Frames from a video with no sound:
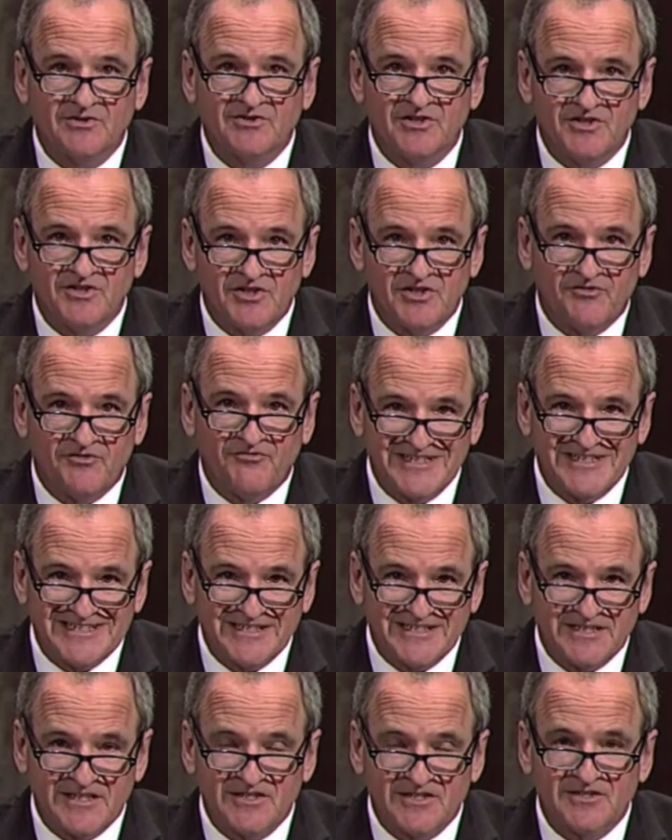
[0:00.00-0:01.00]
research
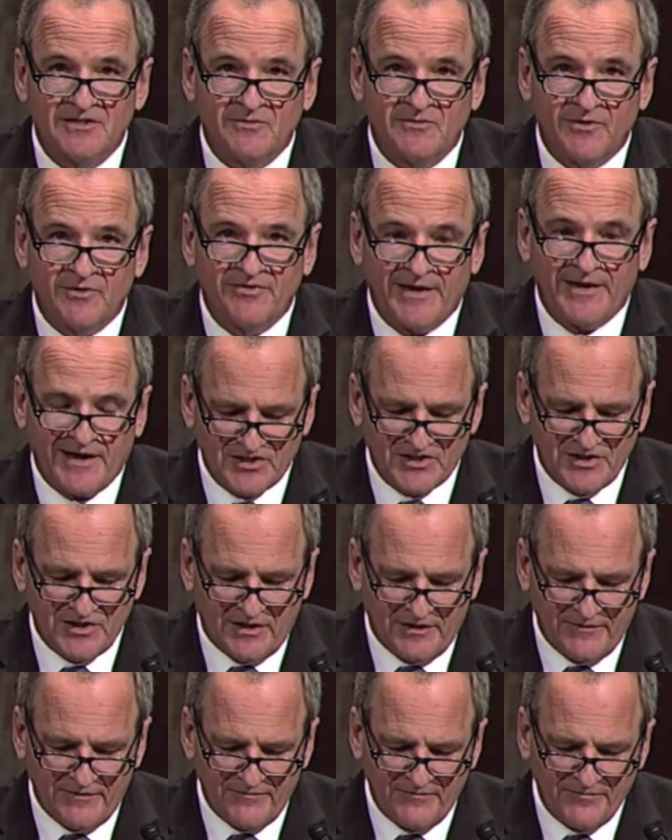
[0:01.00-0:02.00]
geophysicist with
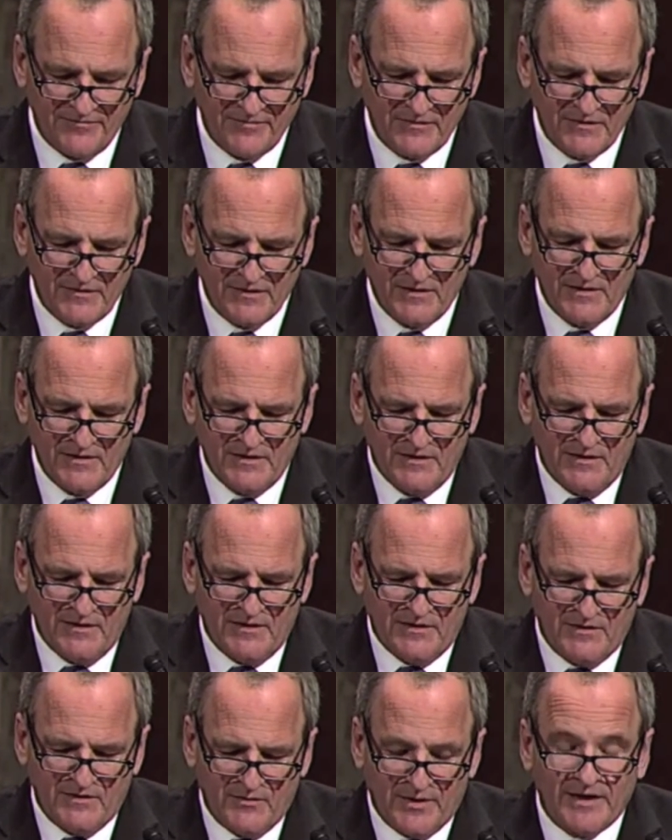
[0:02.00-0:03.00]
Exxon.
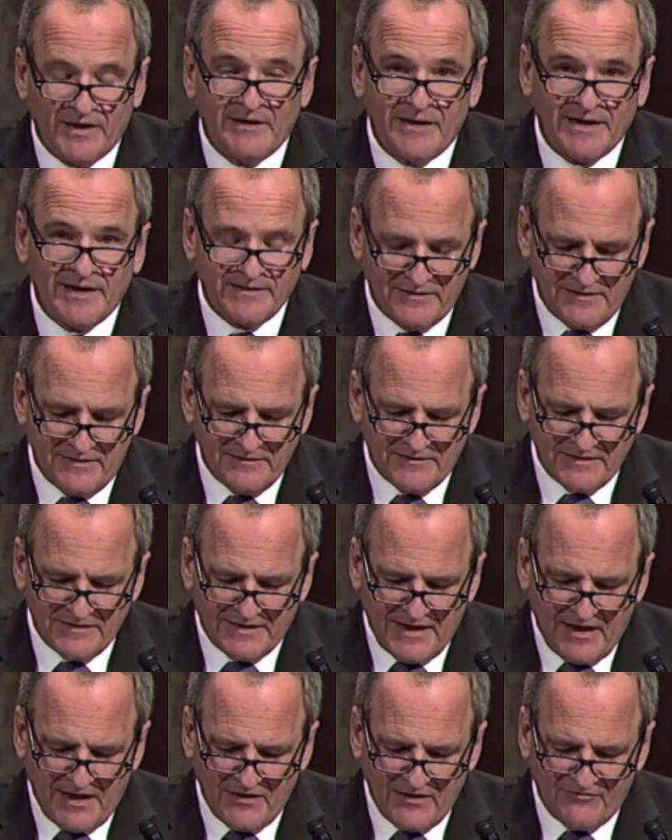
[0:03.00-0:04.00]
When
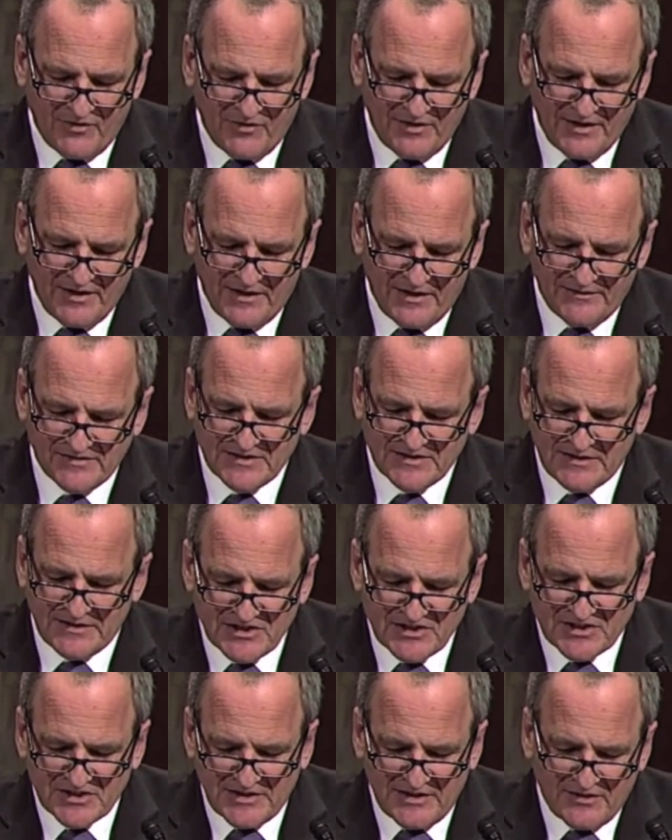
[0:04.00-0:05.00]
elected to
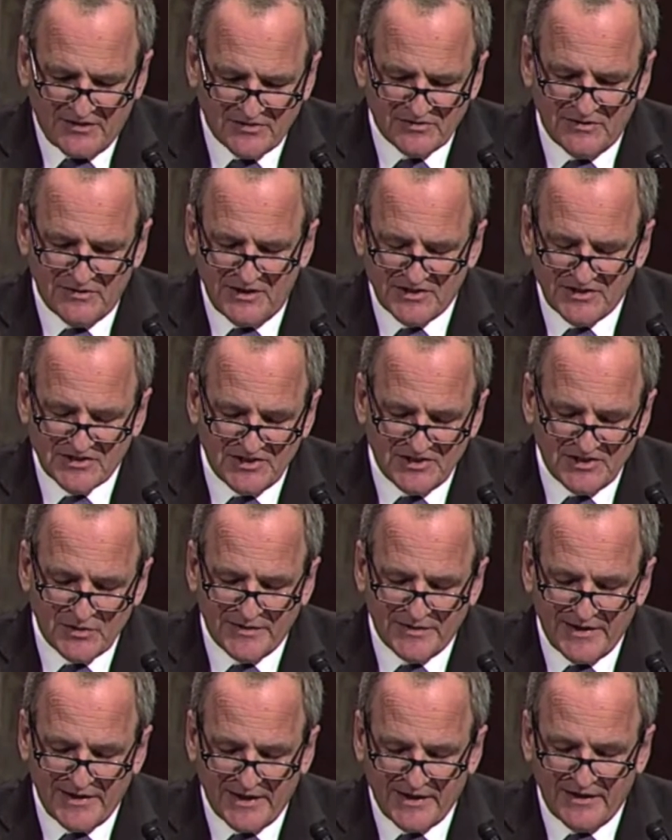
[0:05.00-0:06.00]
California's
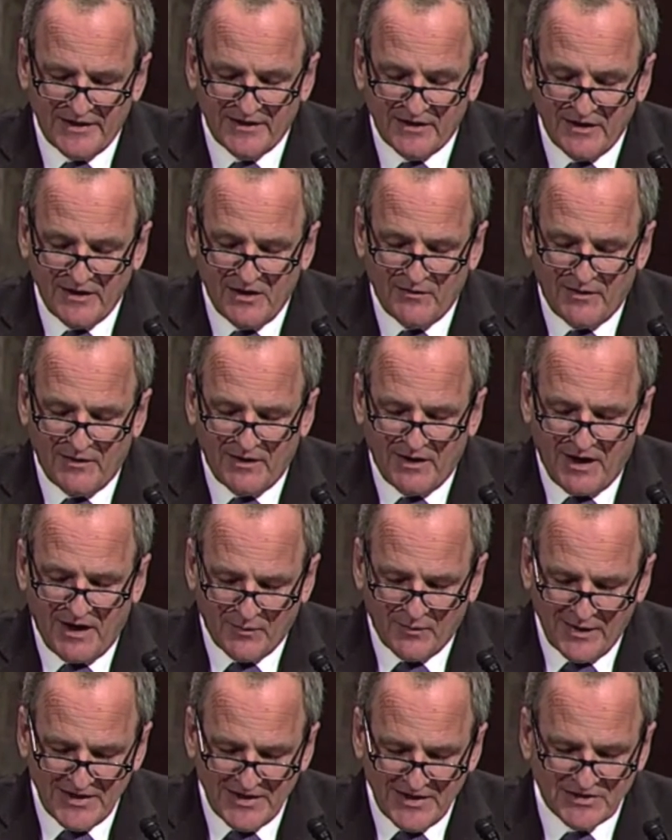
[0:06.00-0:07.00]
legislature a decade
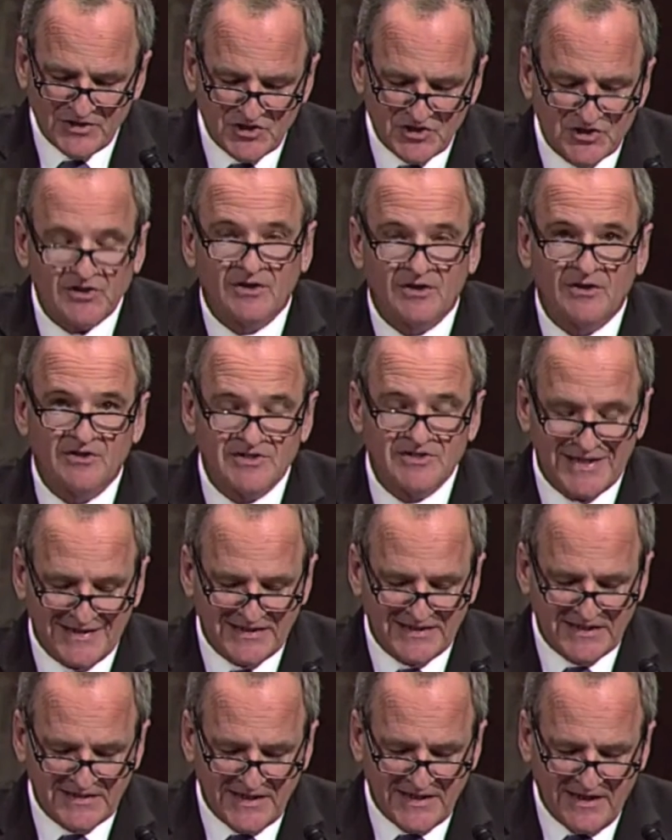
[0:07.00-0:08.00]
ago, I raised
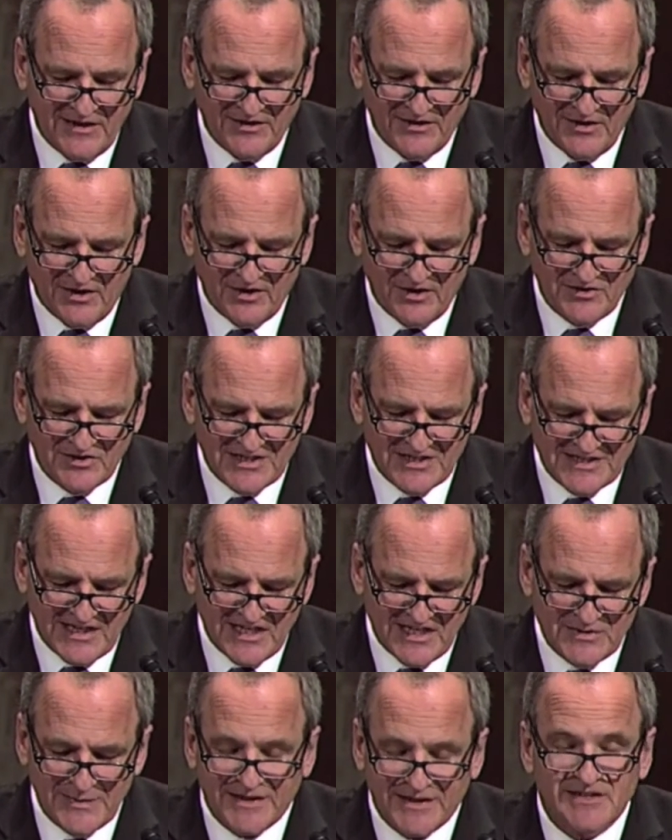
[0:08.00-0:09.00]
concerns that
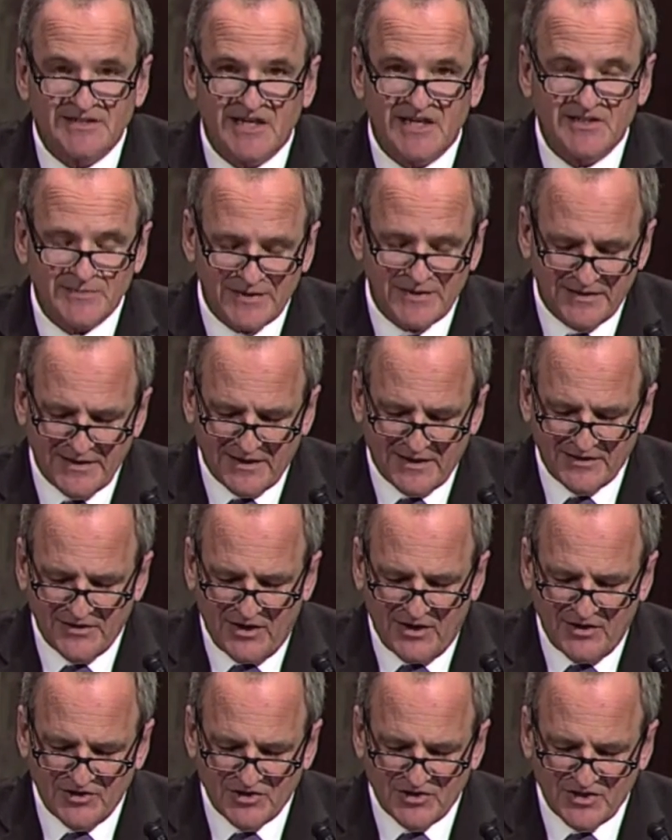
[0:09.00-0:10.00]
state-of-the-art seismic assessment
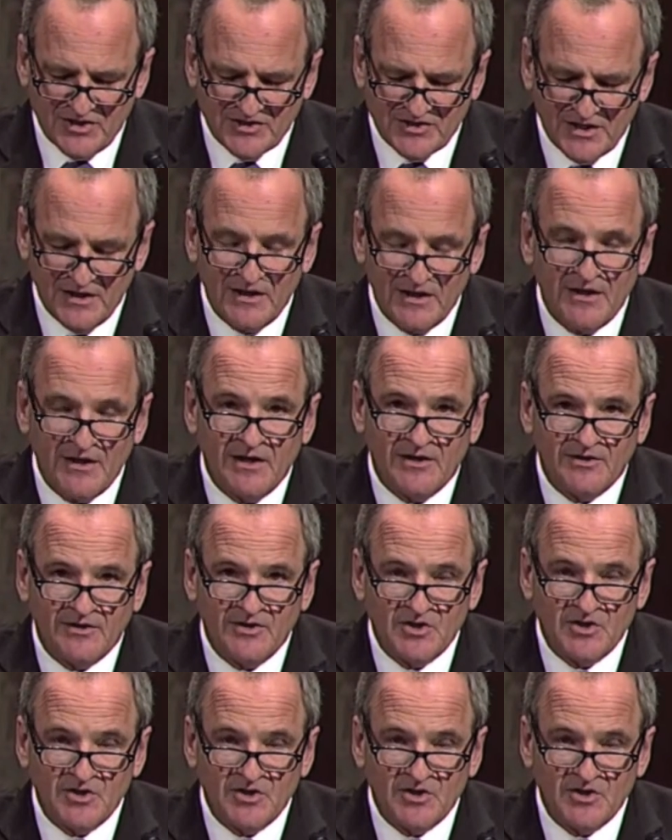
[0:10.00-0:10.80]
technologies